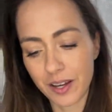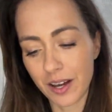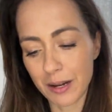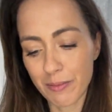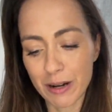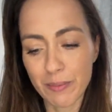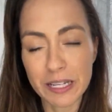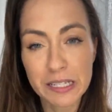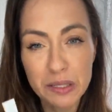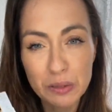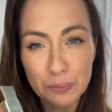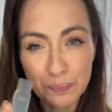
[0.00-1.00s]
the highbrow
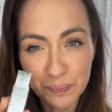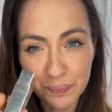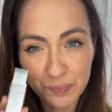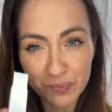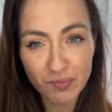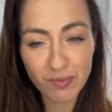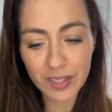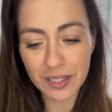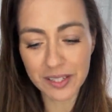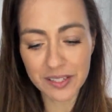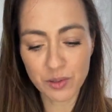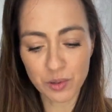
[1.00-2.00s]
pencil.
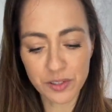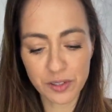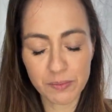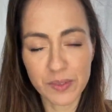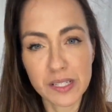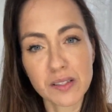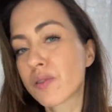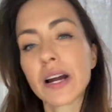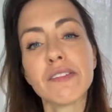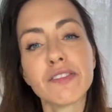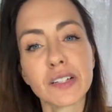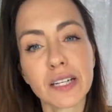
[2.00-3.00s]
This is awesome. This is
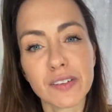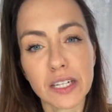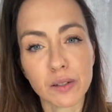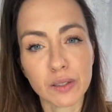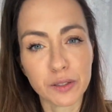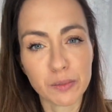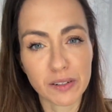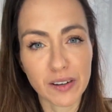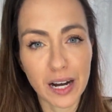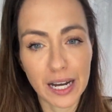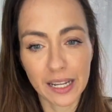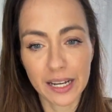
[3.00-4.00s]
great for giving you a little bit of
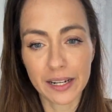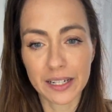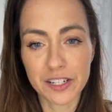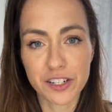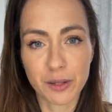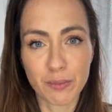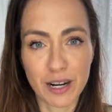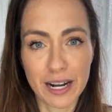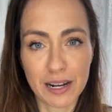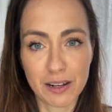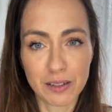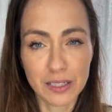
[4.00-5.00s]
highlight under the
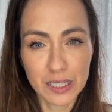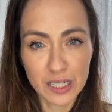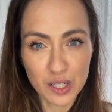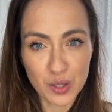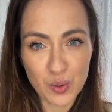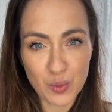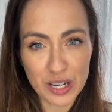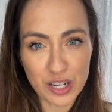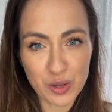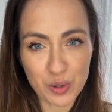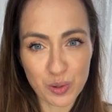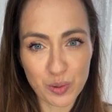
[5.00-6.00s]
brow when
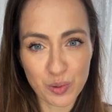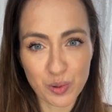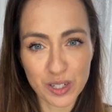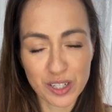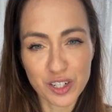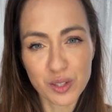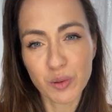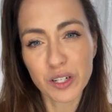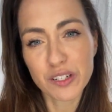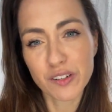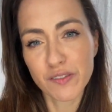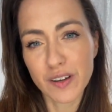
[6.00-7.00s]
you just
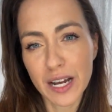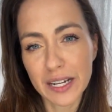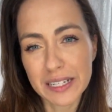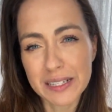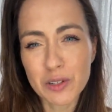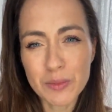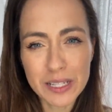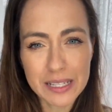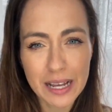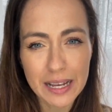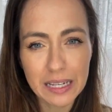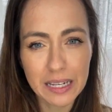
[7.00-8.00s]
want to define it. It's
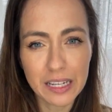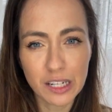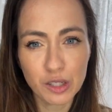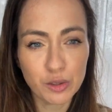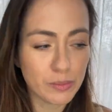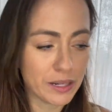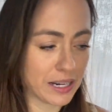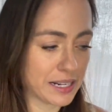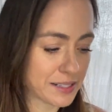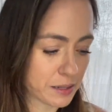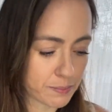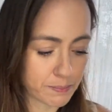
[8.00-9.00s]
almost like a
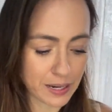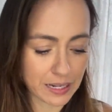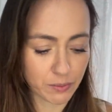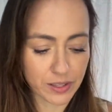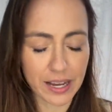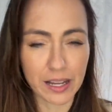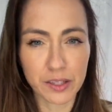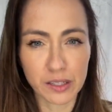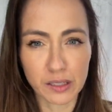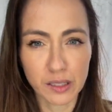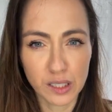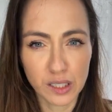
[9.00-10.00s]
luminizer, but without
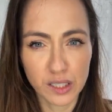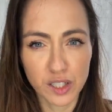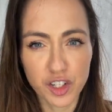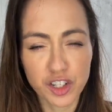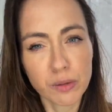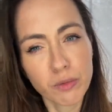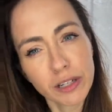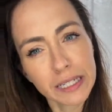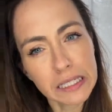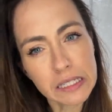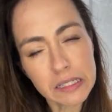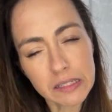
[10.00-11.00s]
the
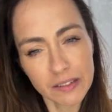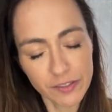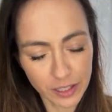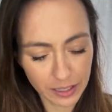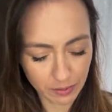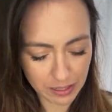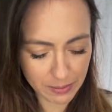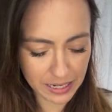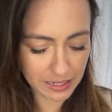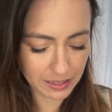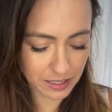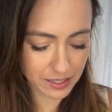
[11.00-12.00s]
shimmeriness, if you get what I
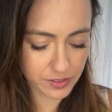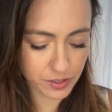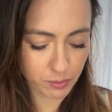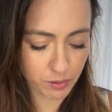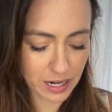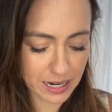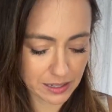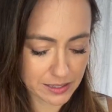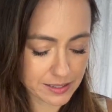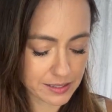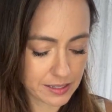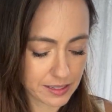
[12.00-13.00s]
mean. It gives your
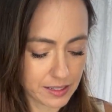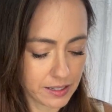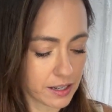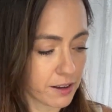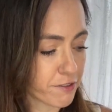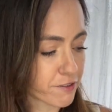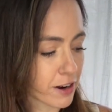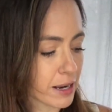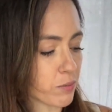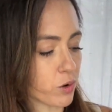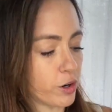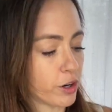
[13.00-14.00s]
brows a
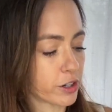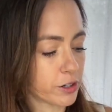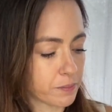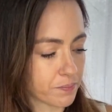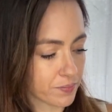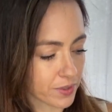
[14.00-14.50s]
framework.